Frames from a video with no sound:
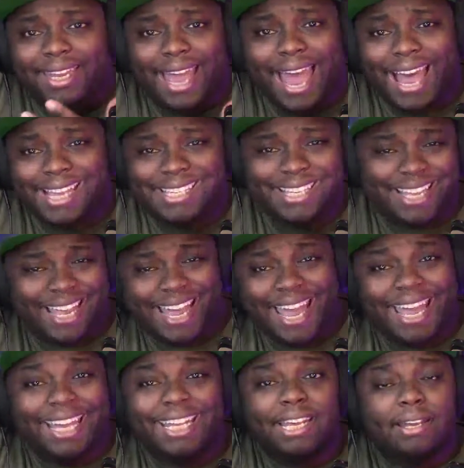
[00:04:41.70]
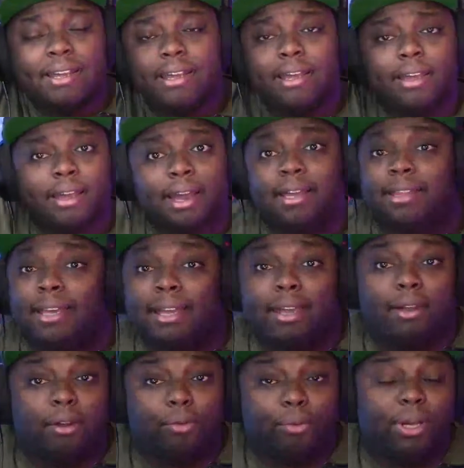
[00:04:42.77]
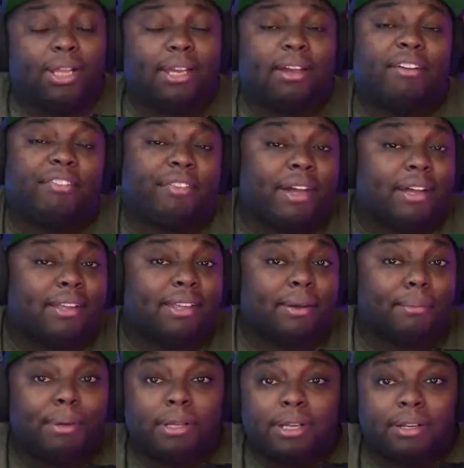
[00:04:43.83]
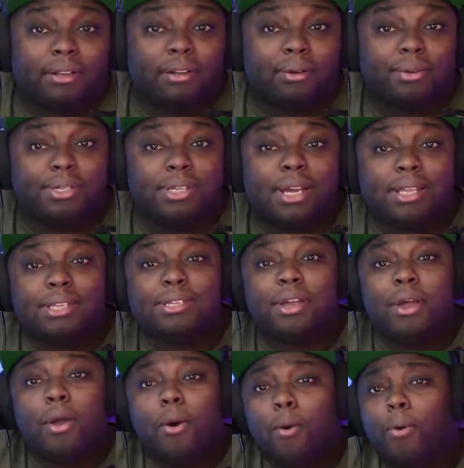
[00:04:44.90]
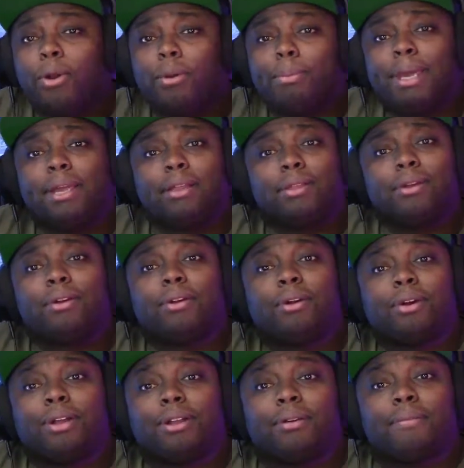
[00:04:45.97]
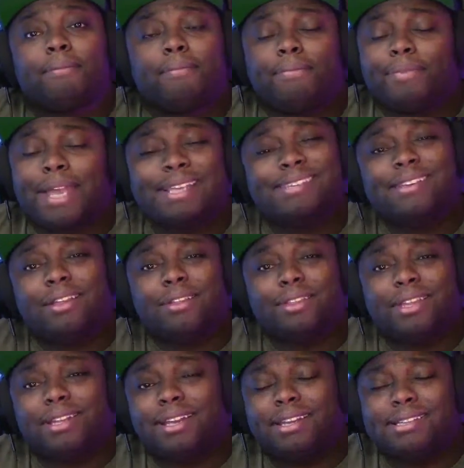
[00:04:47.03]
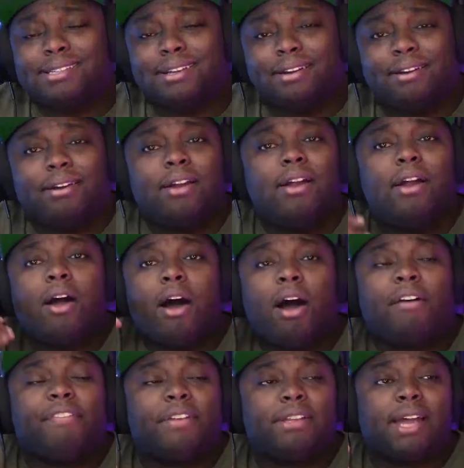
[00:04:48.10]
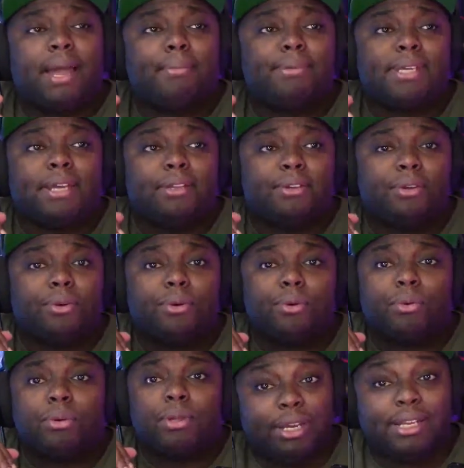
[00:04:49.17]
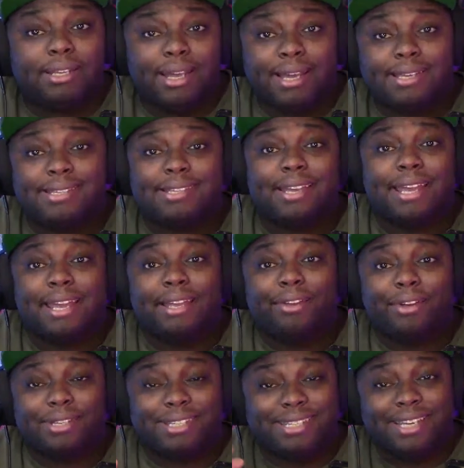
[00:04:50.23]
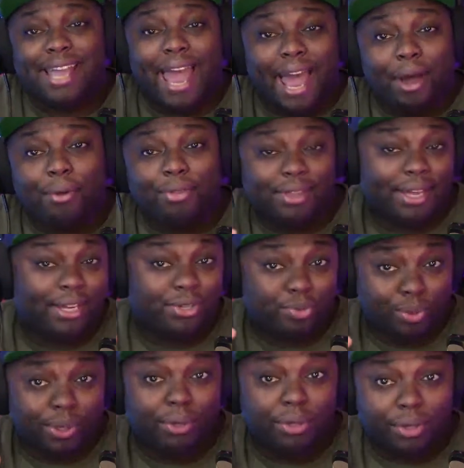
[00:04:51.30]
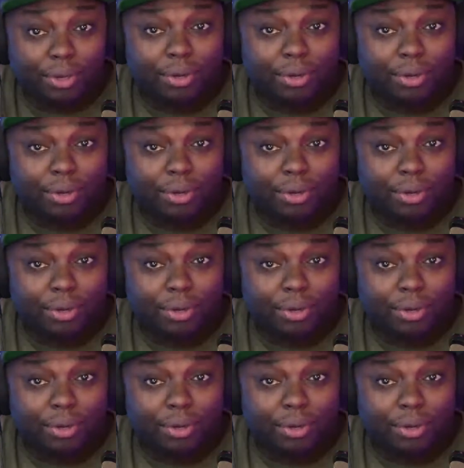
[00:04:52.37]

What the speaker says: cast head, I think it could really affect the ability to do stunts or to make it look good. that's another thing to consider. Oftentimes they do screen tests and just see how things will